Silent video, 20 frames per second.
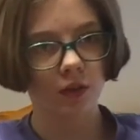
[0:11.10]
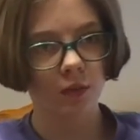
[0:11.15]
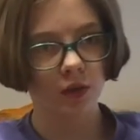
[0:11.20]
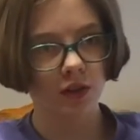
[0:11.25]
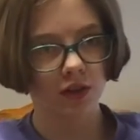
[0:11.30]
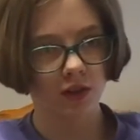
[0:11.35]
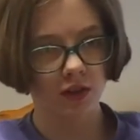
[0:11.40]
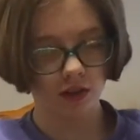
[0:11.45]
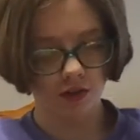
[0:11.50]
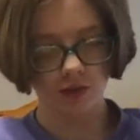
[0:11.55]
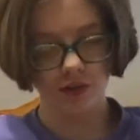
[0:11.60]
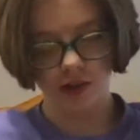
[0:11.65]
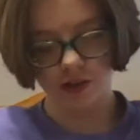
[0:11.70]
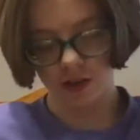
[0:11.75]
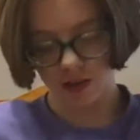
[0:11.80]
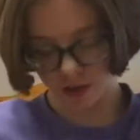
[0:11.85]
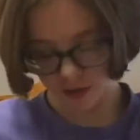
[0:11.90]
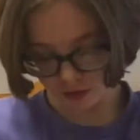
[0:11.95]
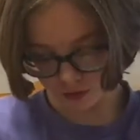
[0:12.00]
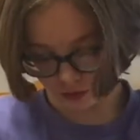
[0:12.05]
shirt right
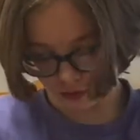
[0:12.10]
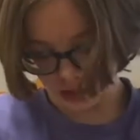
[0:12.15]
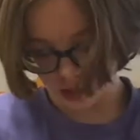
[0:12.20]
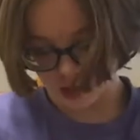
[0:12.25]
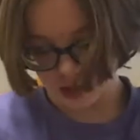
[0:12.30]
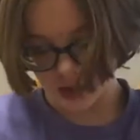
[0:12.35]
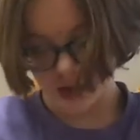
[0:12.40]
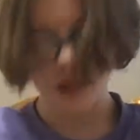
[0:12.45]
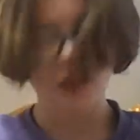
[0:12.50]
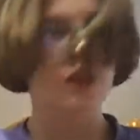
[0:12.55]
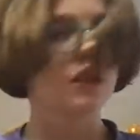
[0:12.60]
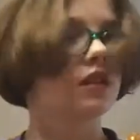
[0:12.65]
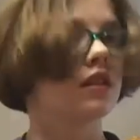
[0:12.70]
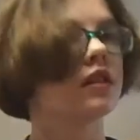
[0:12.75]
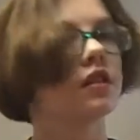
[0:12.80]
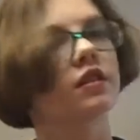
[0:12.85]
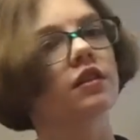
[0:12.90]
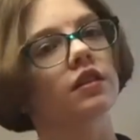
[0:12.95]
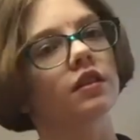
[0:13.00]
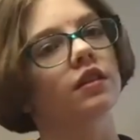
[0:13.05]
now.
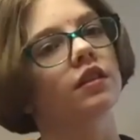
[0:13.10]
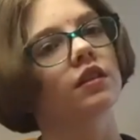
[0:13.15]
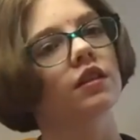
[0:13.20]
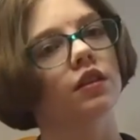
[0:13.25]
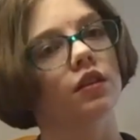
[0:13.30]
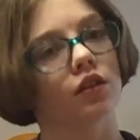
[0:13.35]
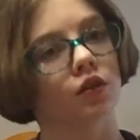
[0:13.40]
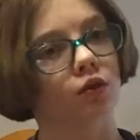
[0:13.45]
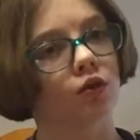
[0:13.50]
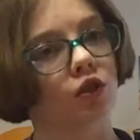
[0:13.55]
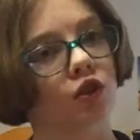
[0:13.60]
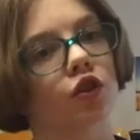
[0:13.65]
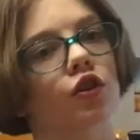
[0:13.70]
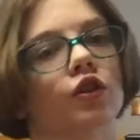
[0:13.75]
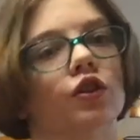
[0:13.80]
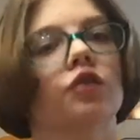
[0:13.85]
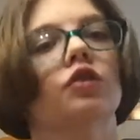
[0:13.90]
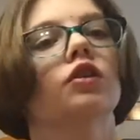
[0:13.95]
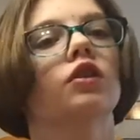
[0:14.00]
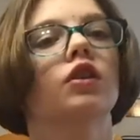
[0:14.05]
This is a new
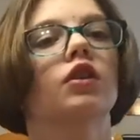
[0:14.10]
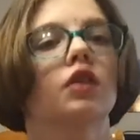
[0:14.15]
shirt.